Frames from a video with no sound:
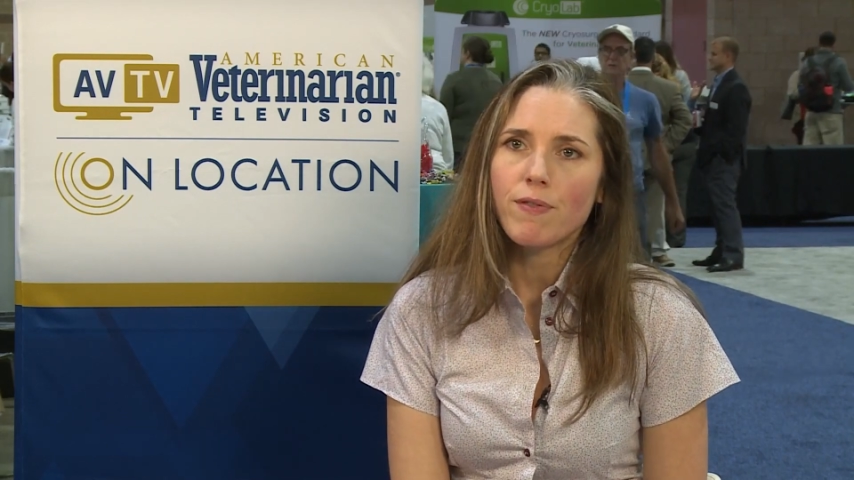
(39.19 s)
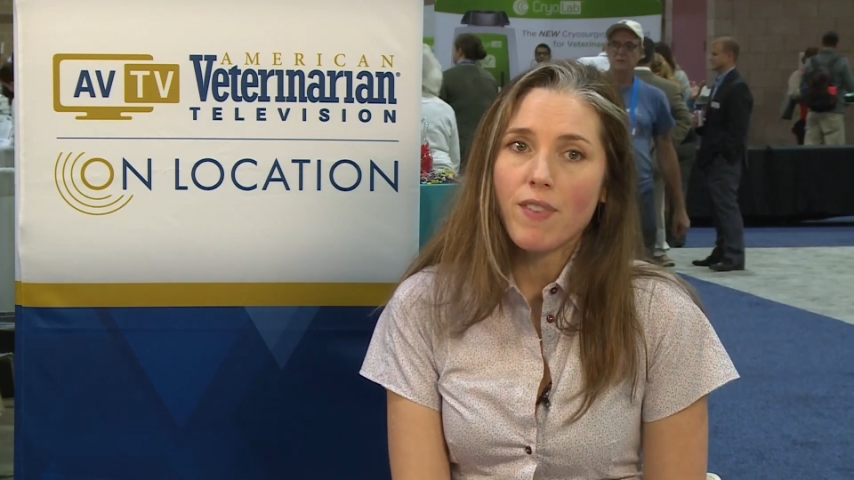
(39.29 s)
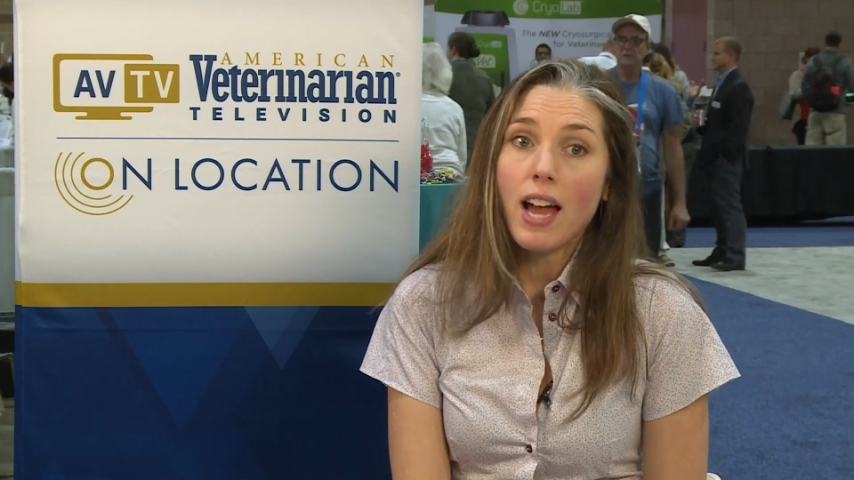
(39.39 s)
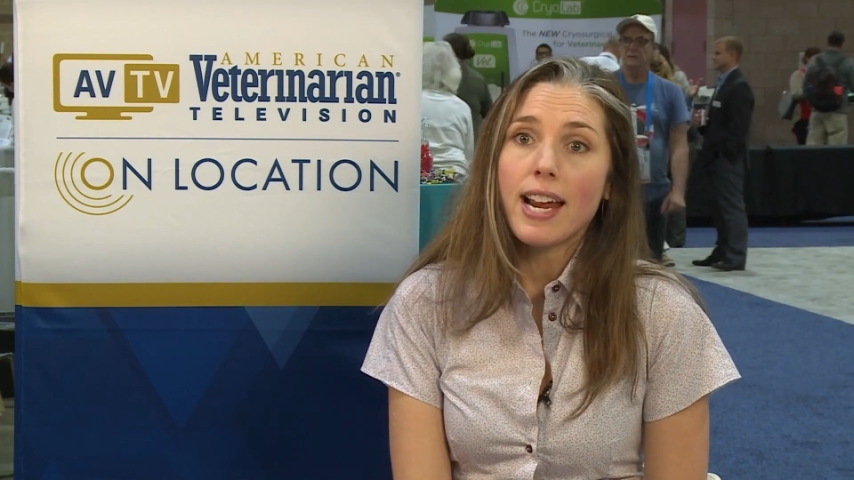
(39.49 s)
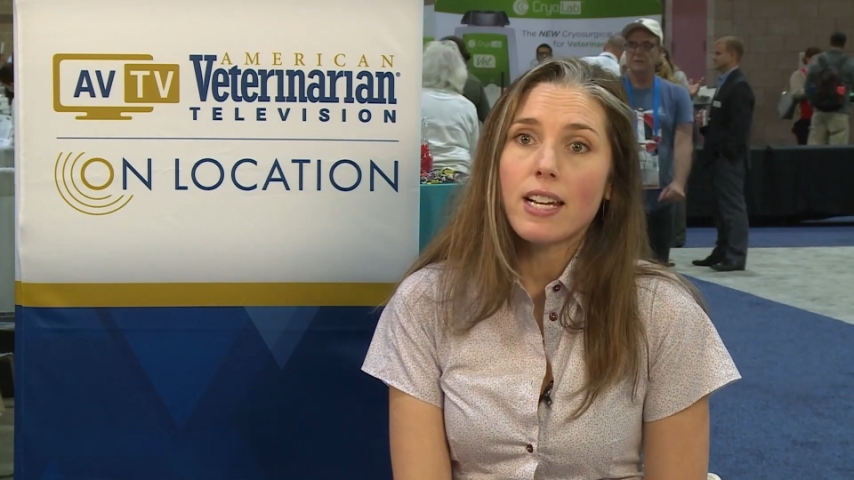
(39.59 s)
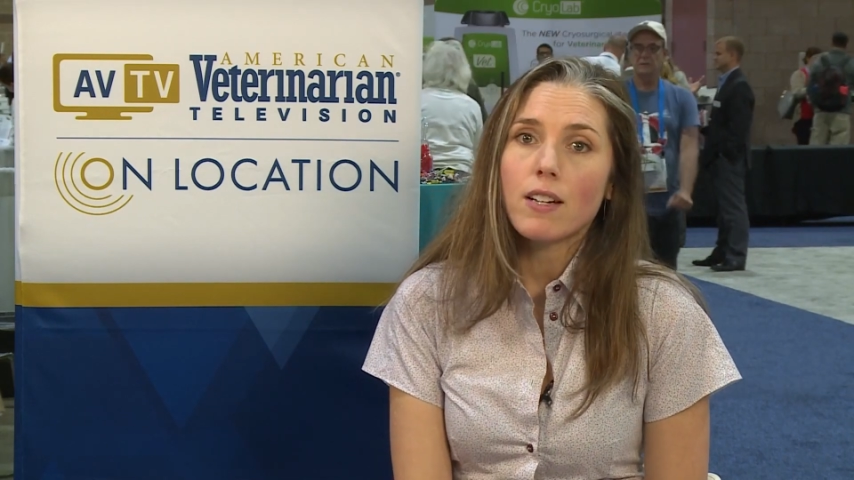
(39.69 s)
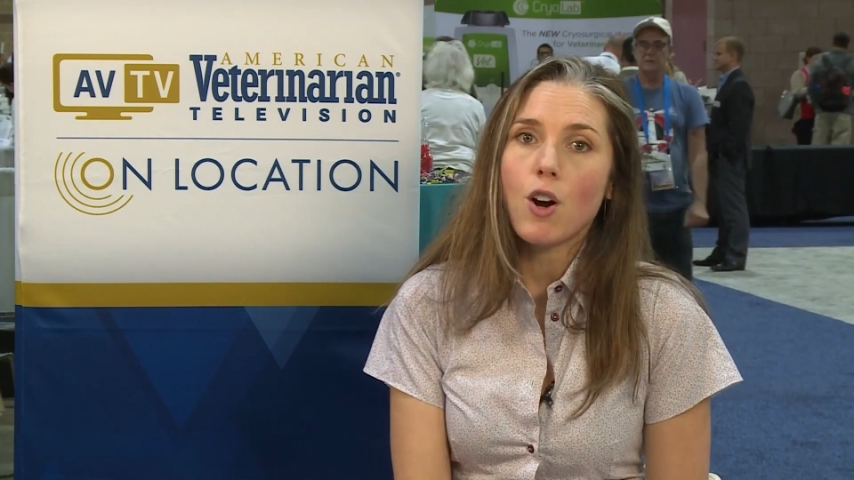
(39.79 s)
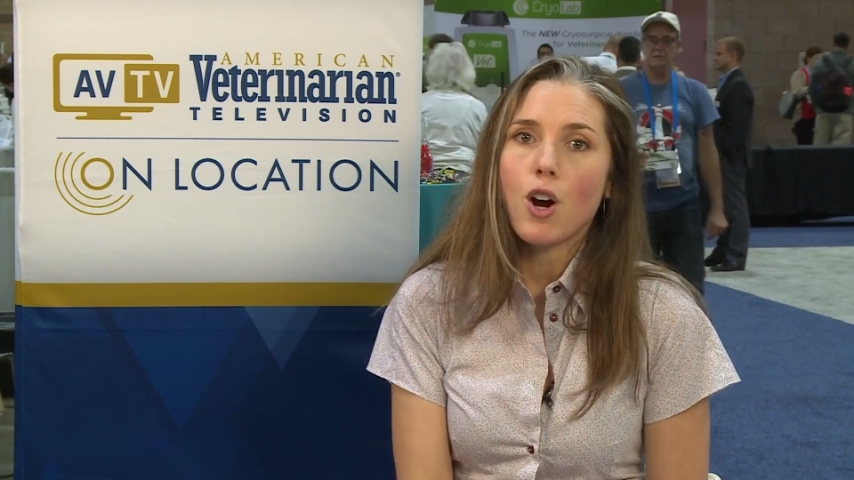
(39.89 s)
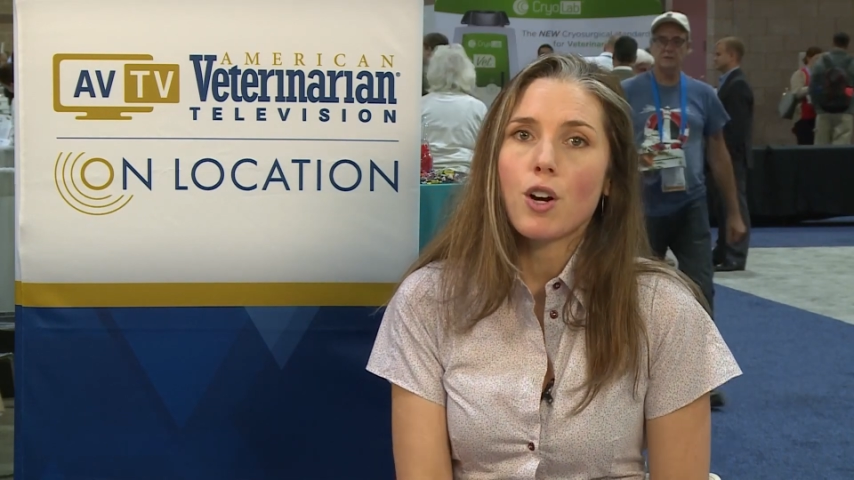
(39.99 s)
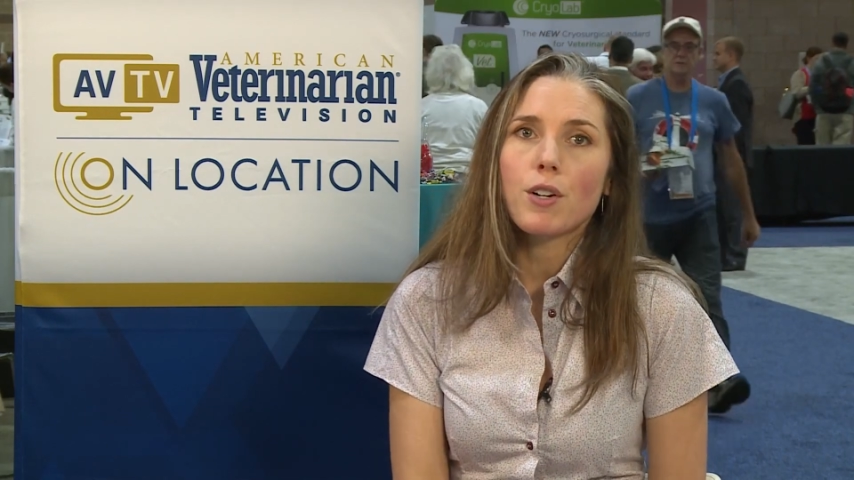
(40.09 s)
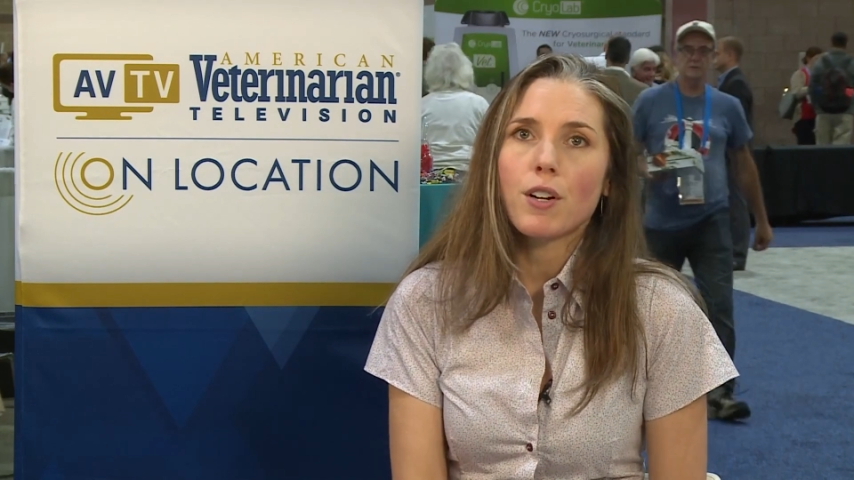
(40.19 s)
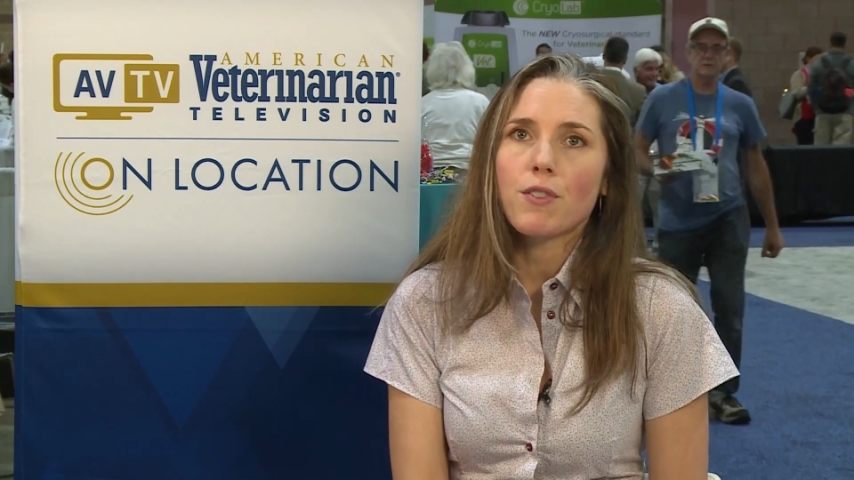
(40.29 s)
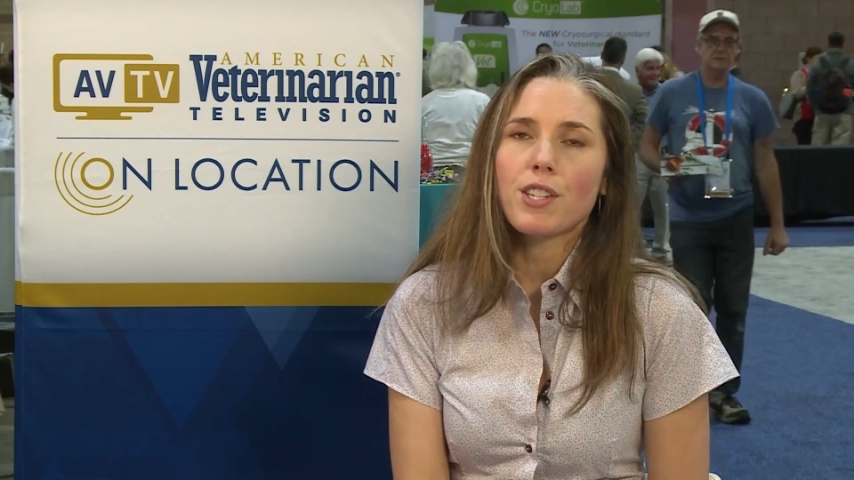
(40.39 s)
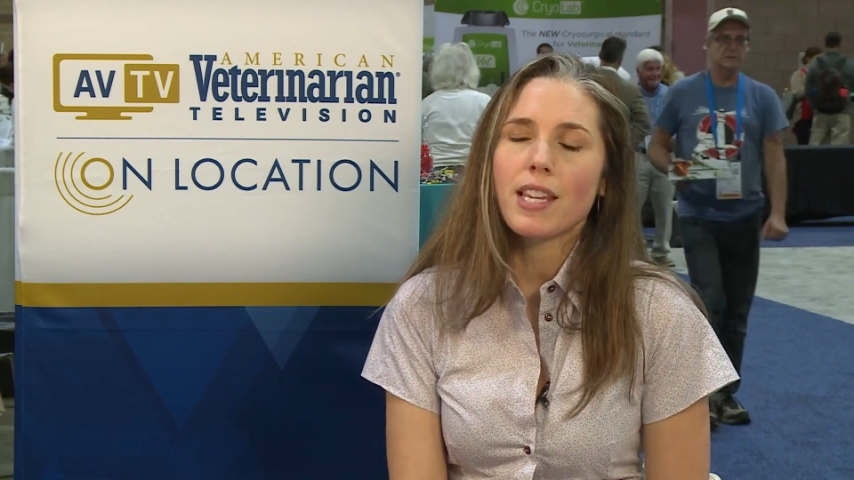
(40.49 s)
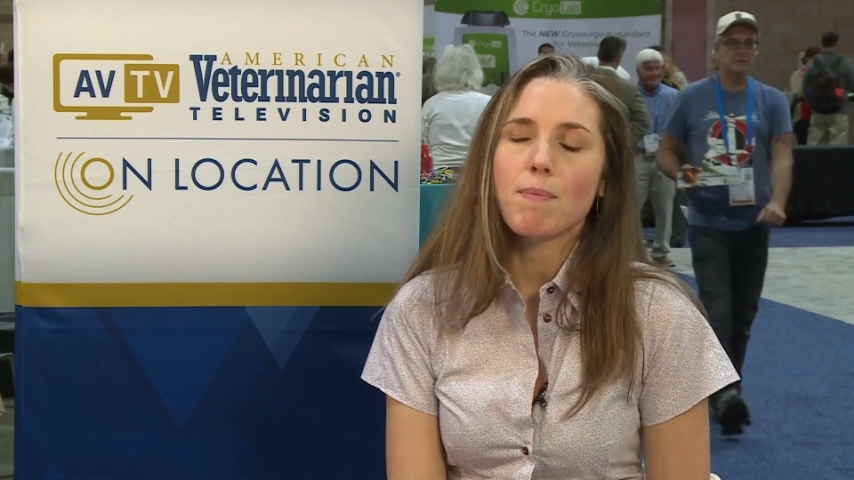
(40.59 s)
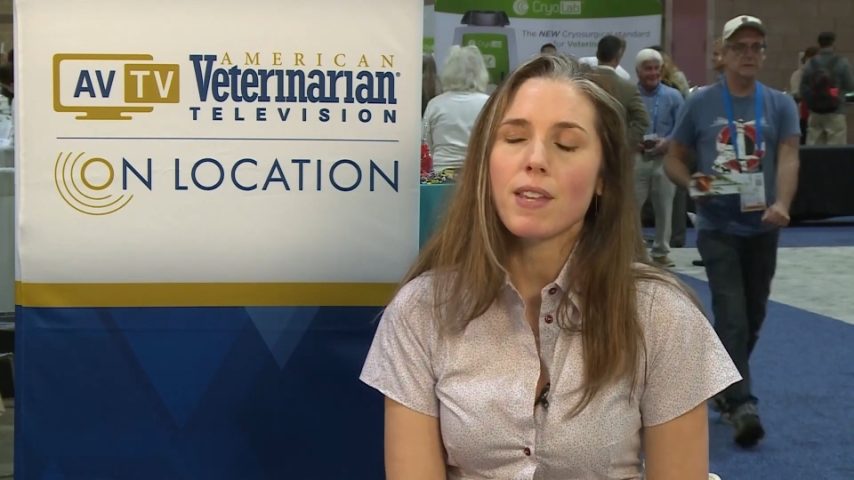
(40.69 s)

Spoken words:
find are the same